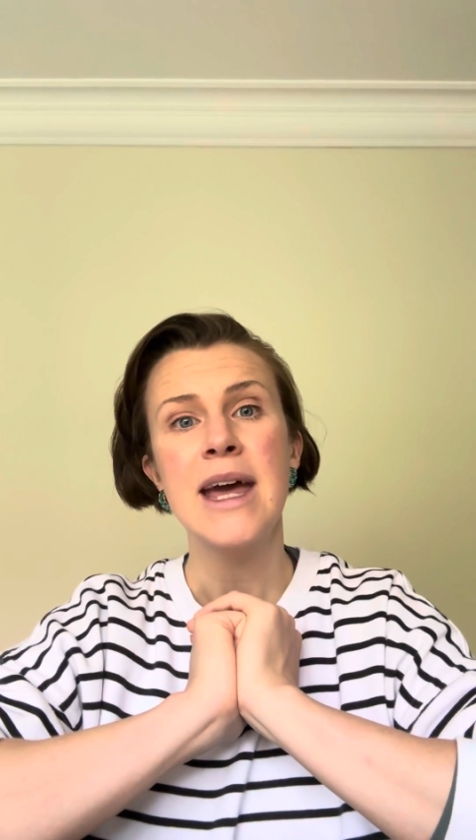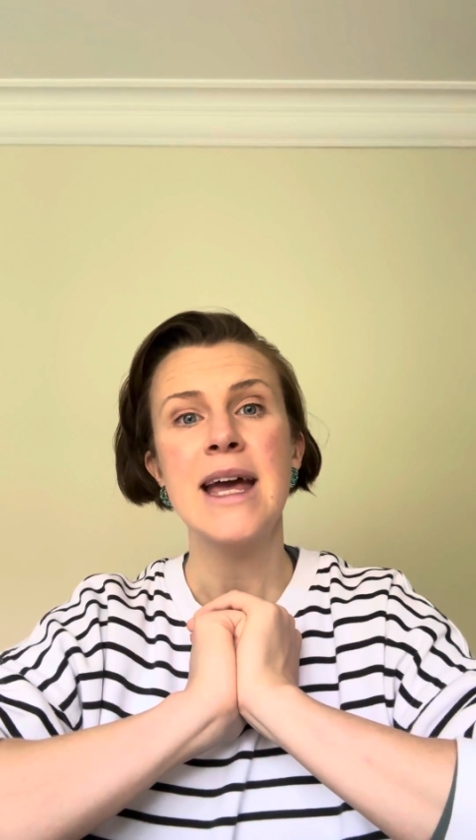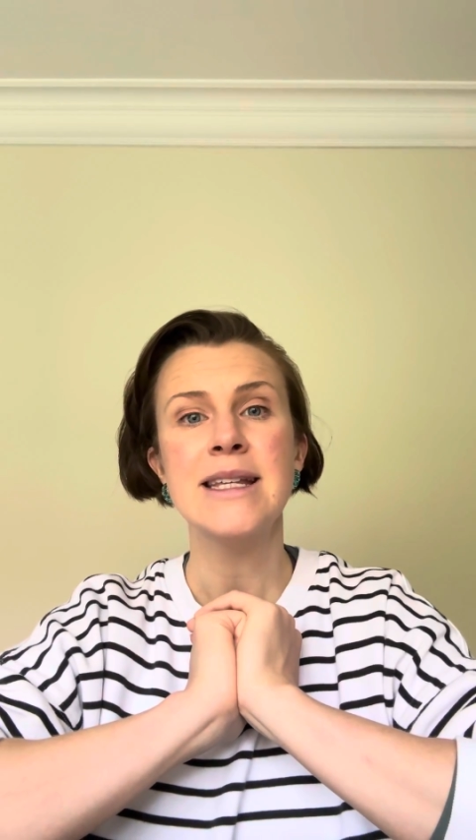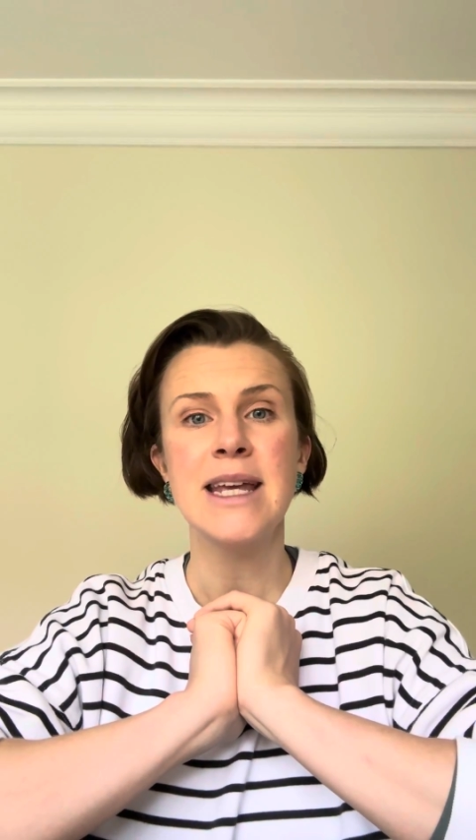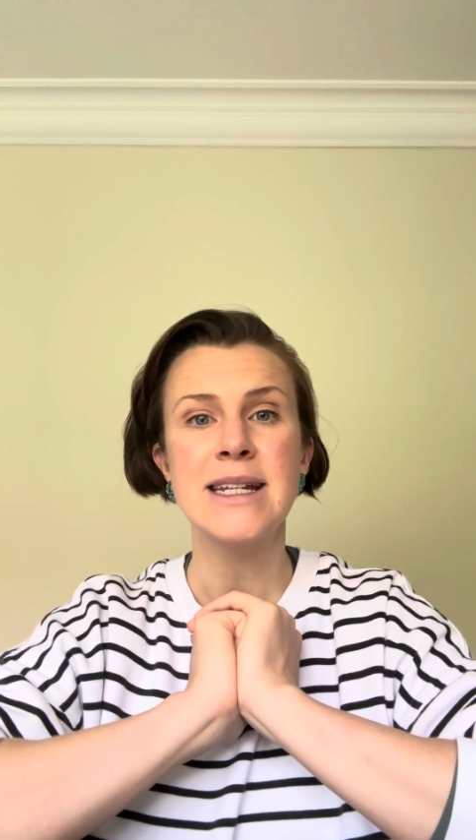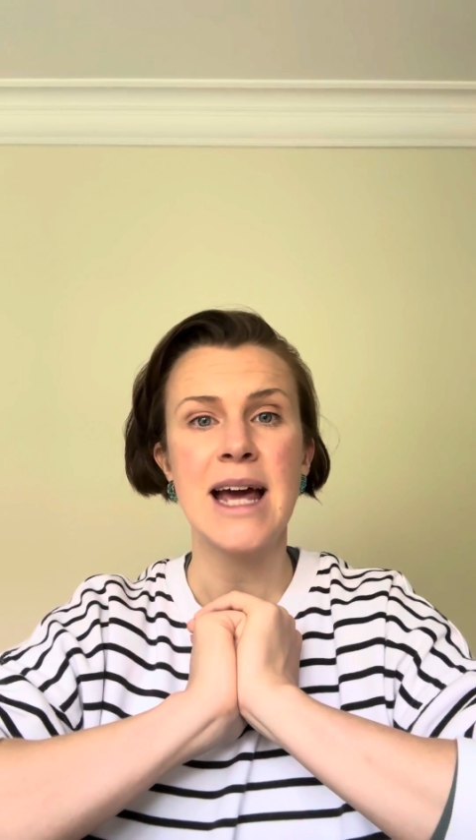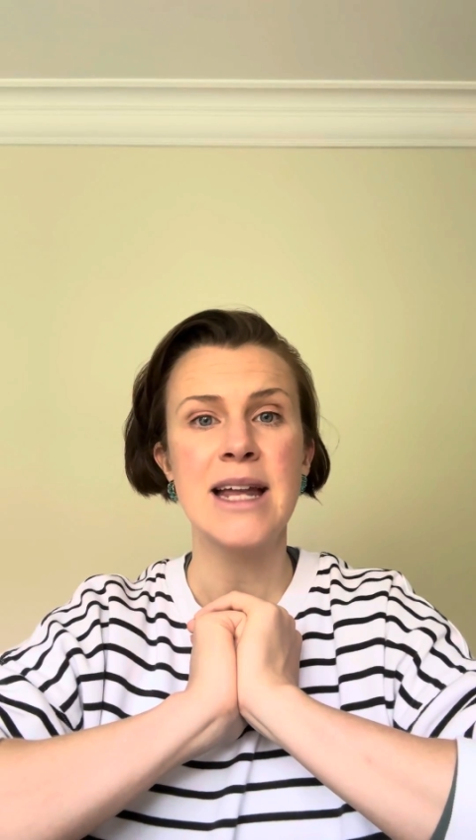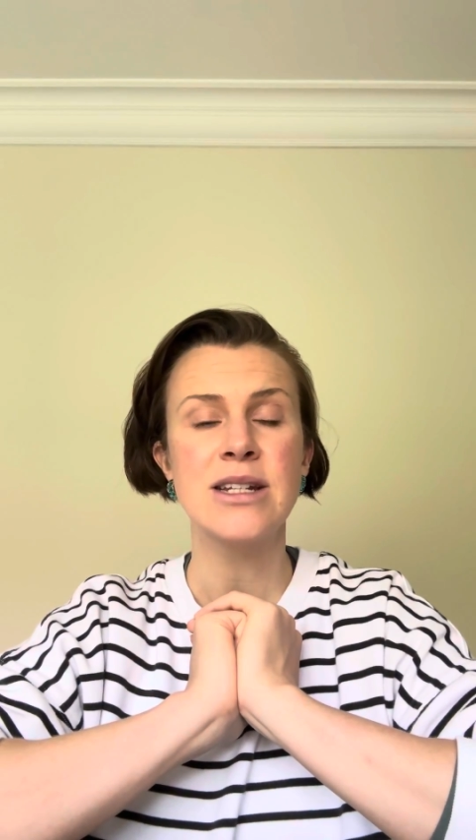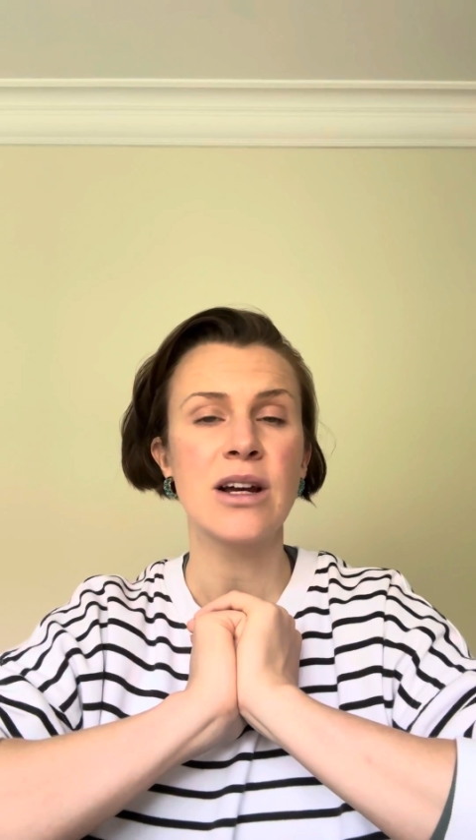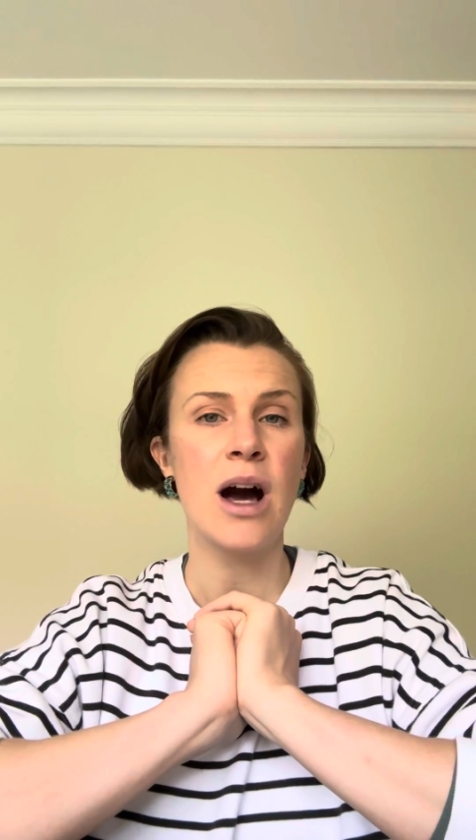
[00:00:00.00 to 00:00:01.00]
is they
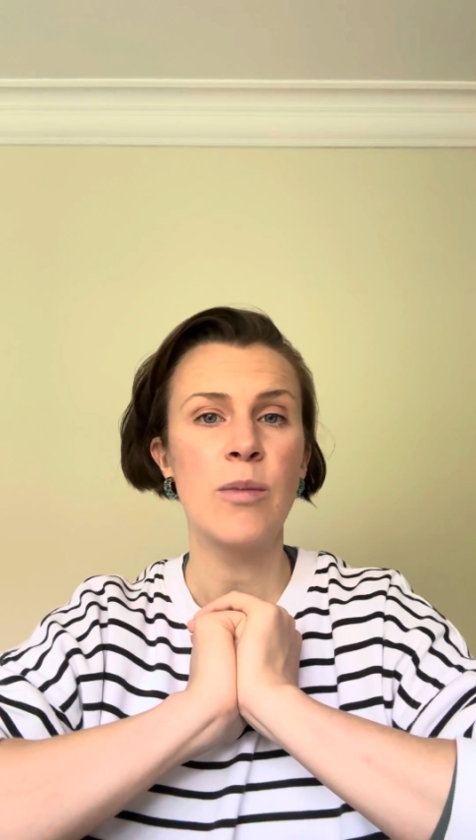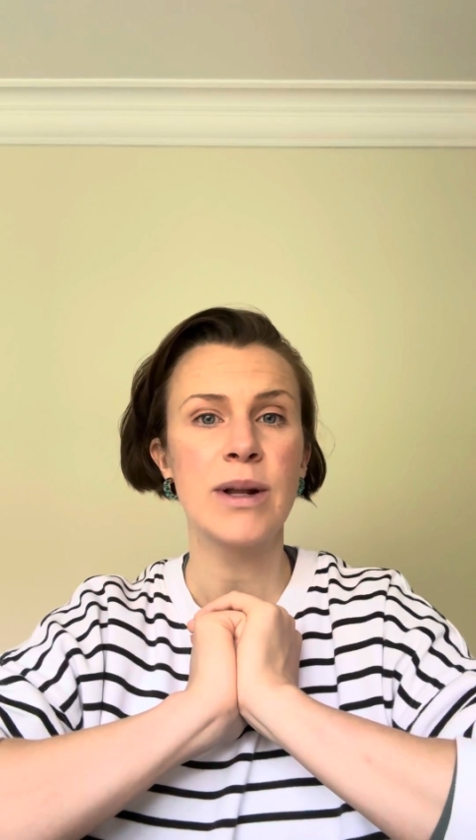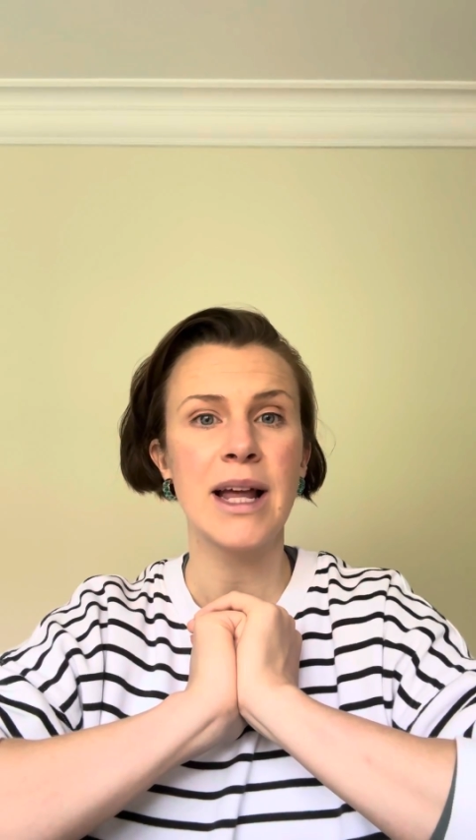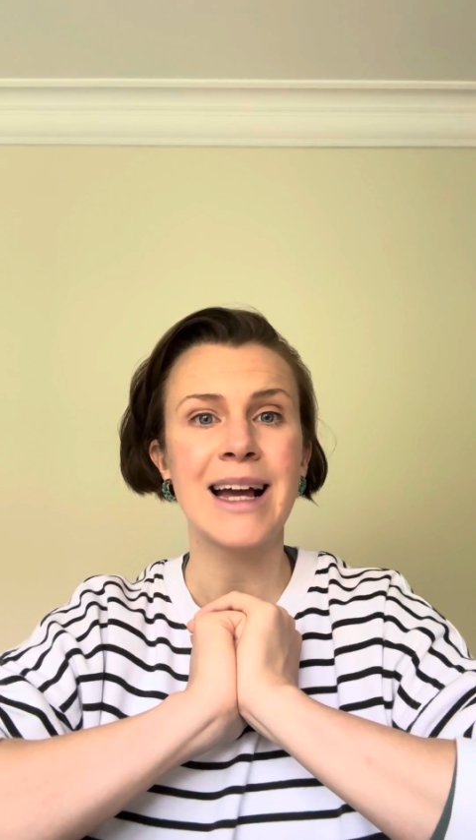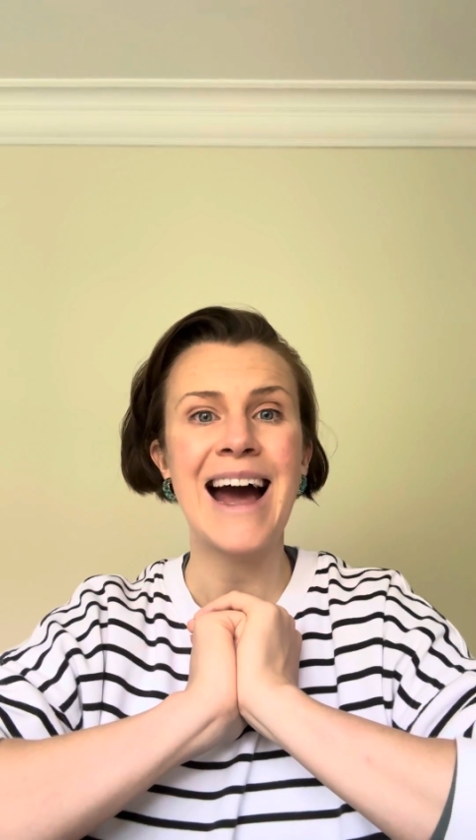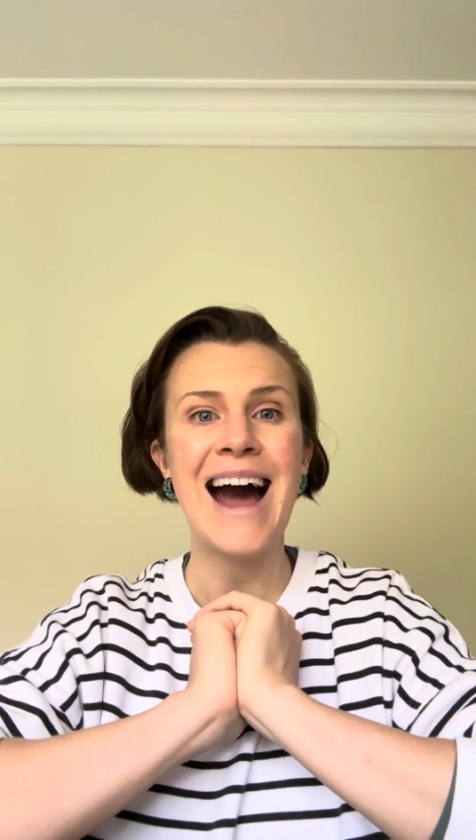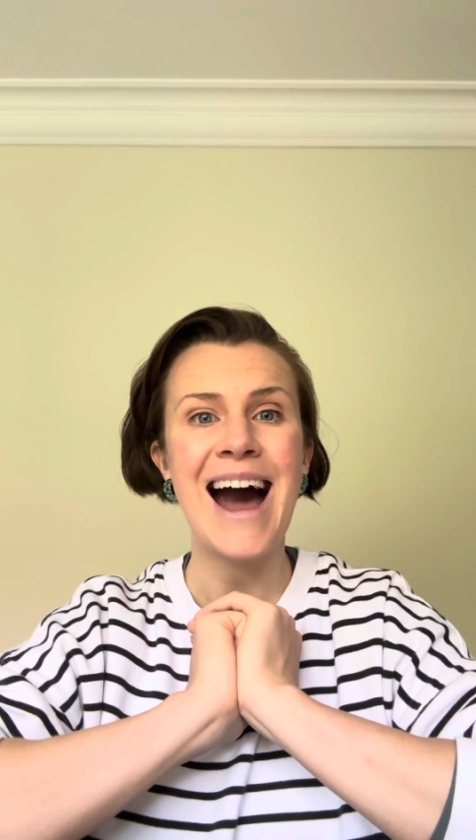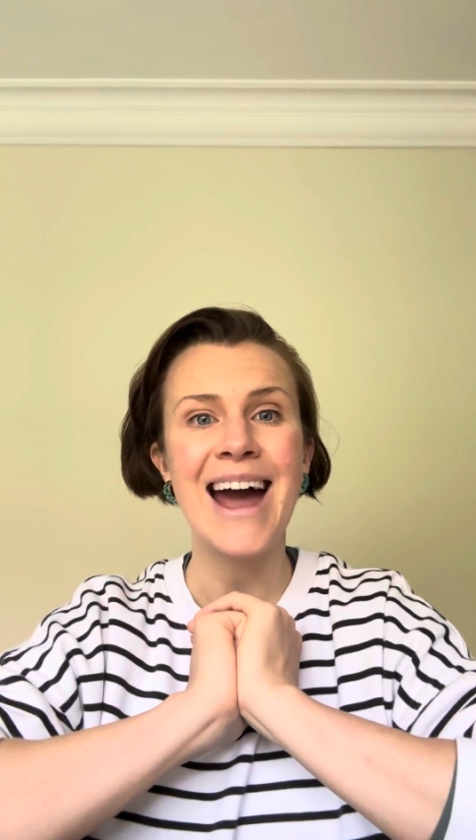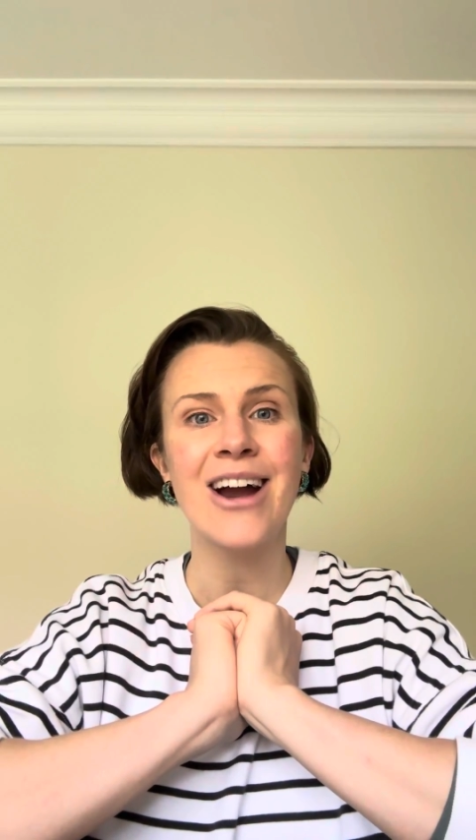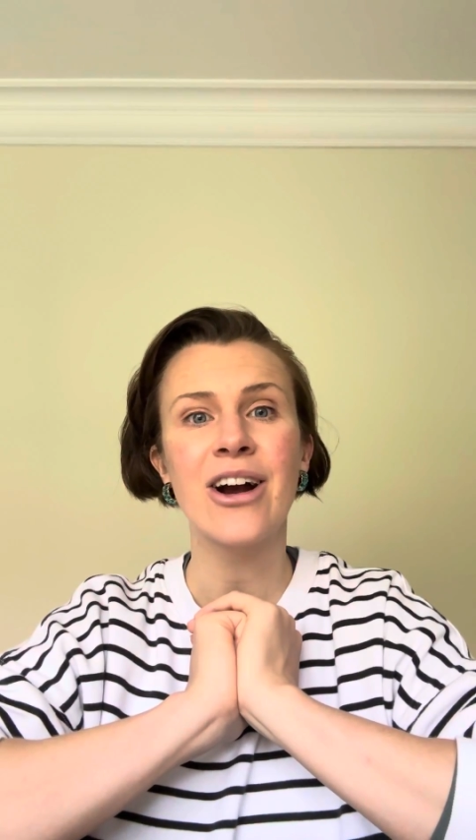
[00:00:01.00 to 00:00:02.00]
tend to come with like a
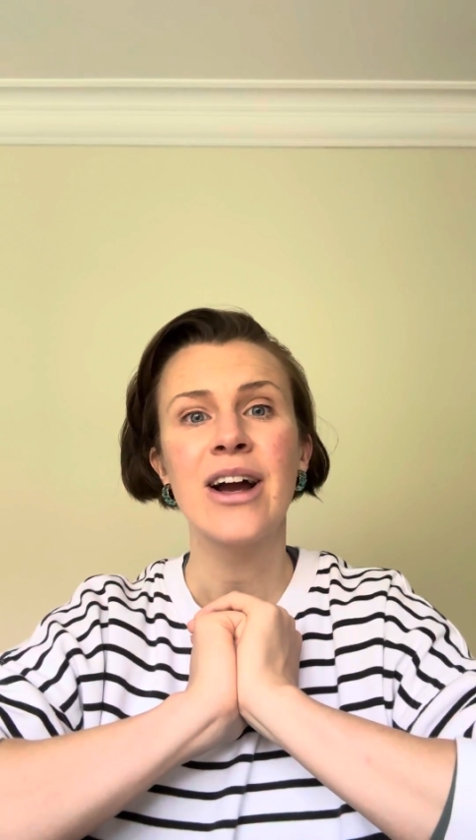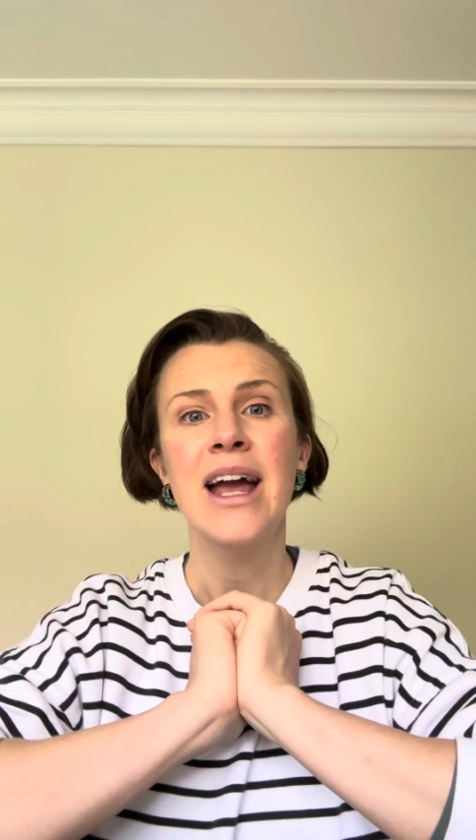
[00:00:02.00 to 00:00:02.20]
higher